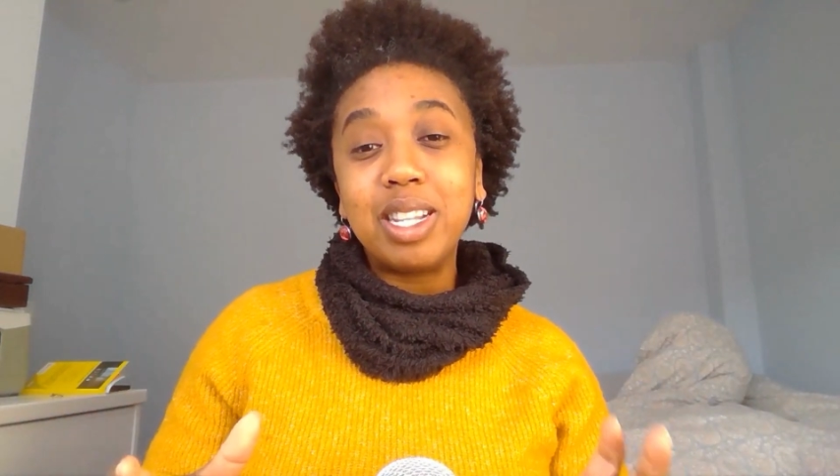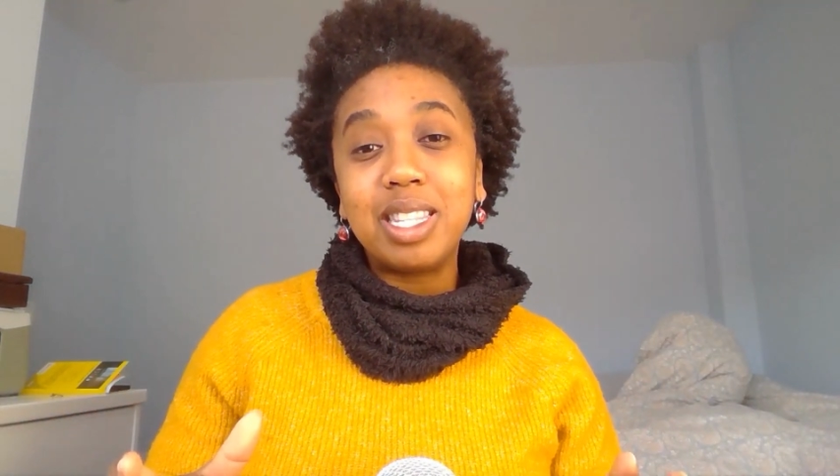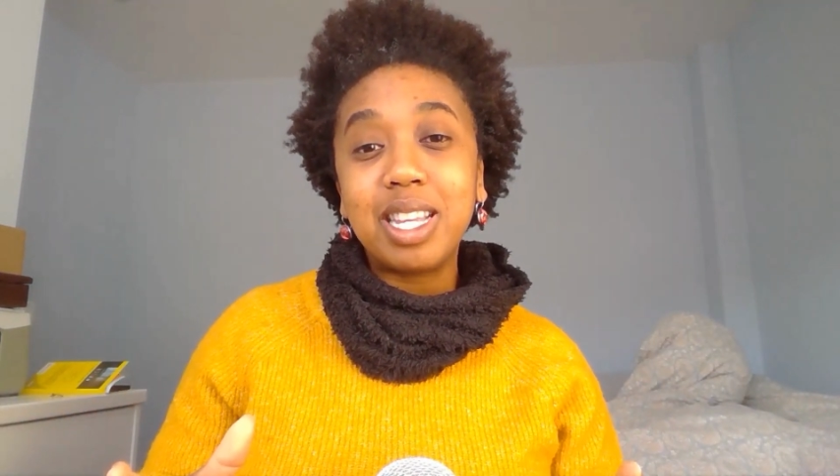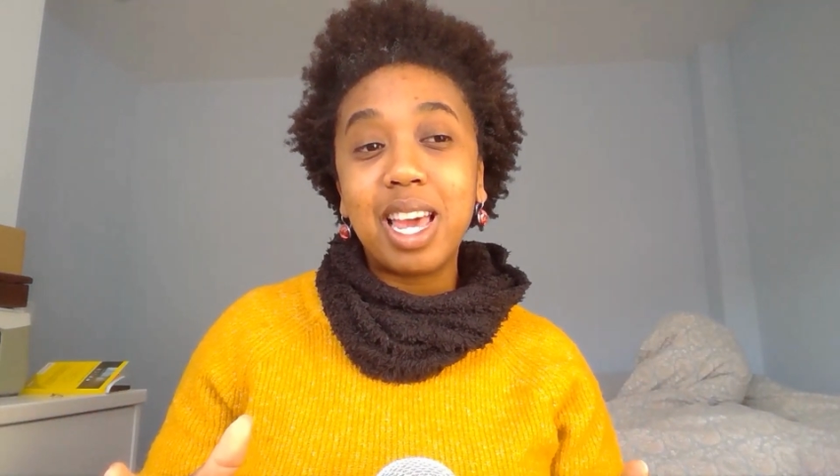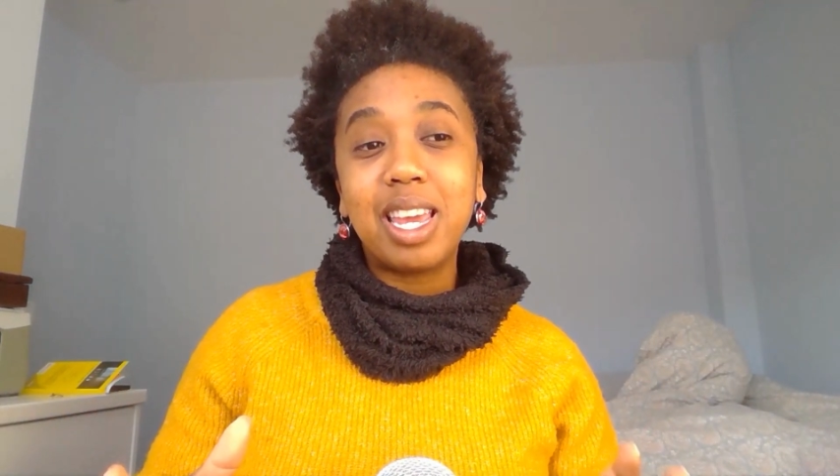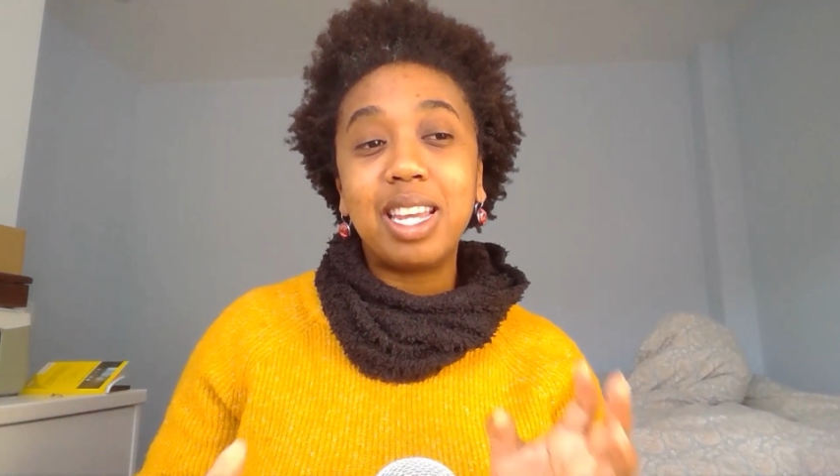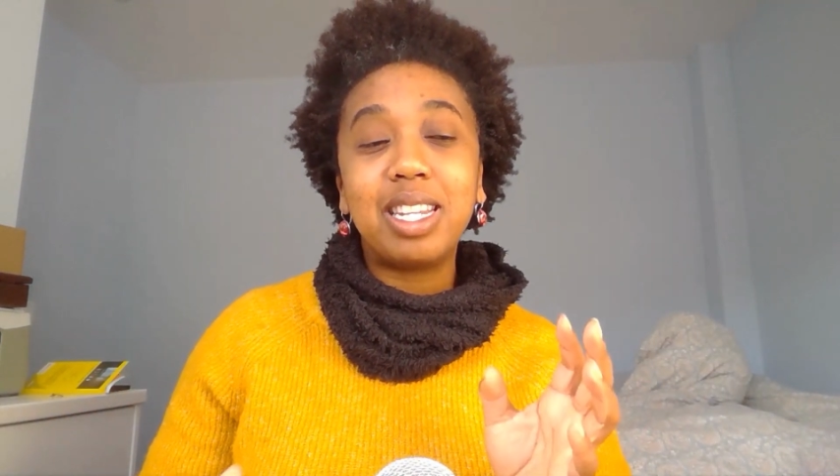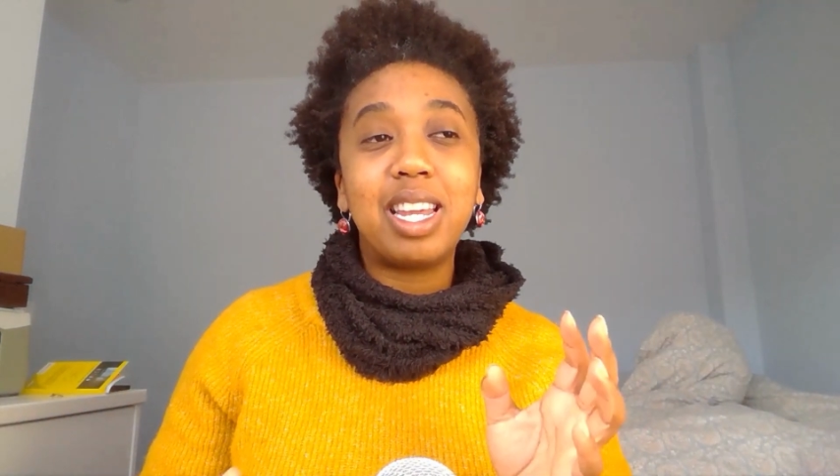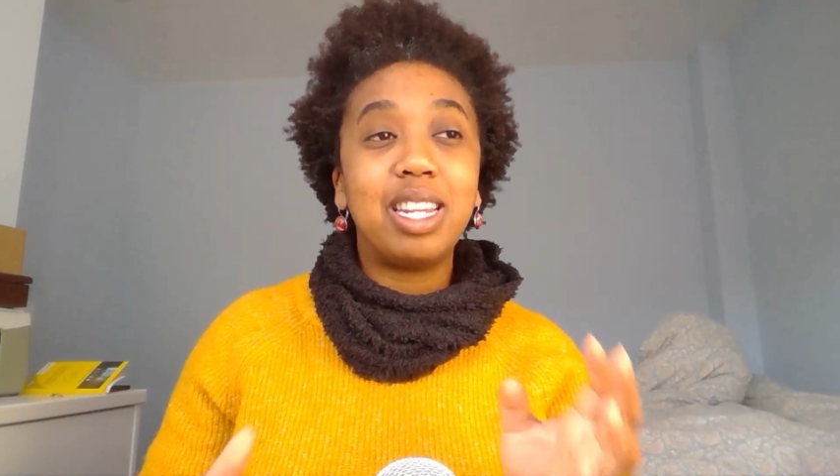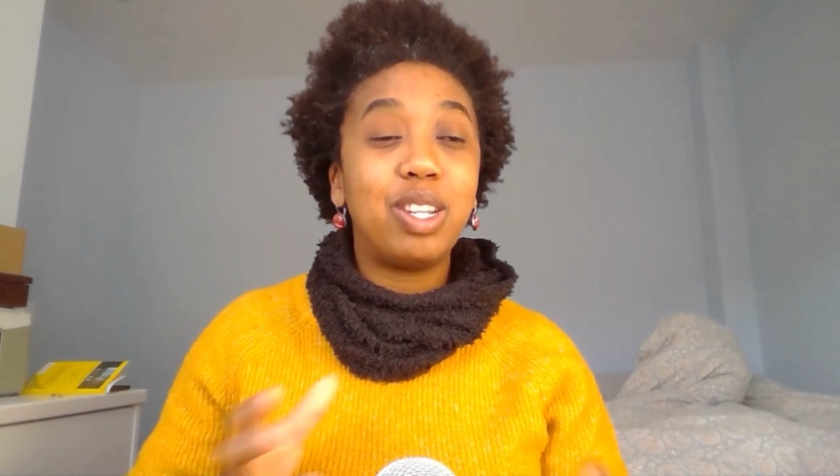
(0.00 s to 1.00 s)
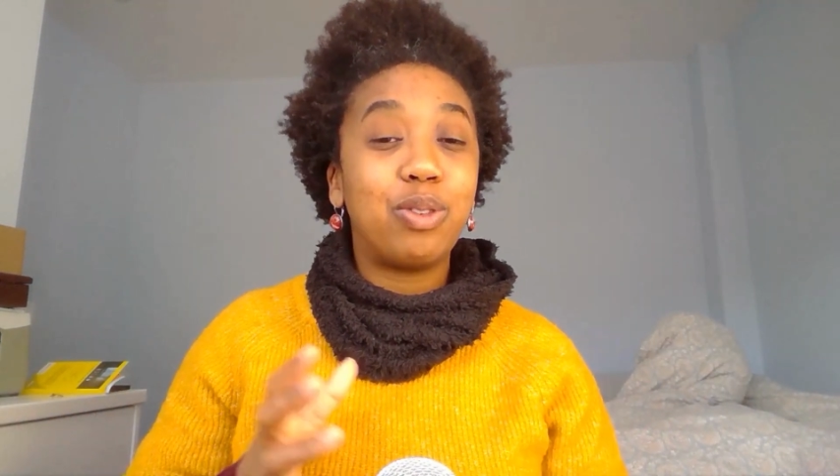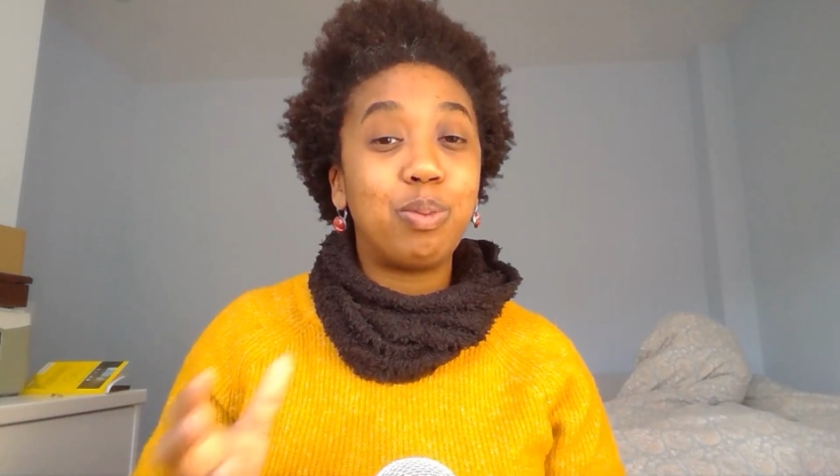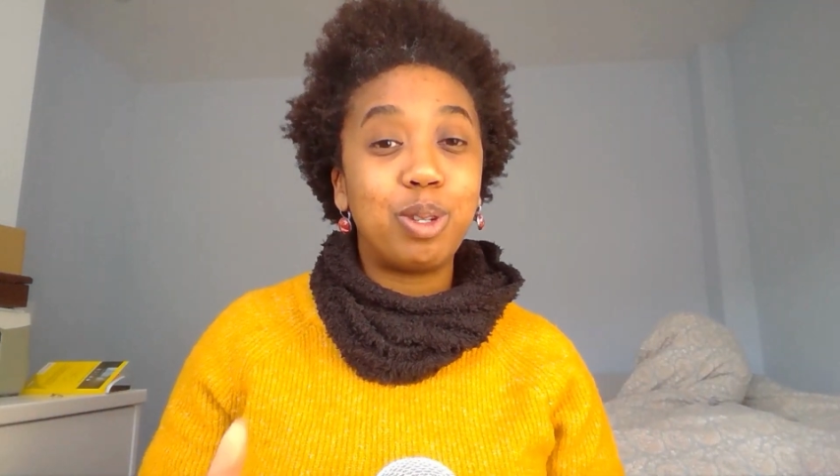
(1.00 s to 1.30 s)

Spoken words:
insight and a different